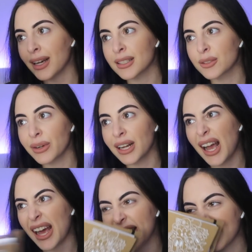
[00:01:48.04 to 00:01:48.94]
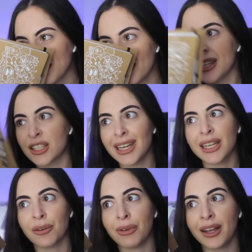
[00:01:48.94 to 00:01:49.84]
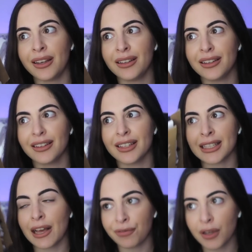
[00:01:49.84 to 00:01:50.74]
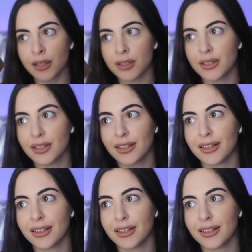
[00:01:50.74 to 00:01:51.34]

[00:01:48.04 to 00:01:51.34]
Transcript: I swear to God, it's chicken, right? It's not fish.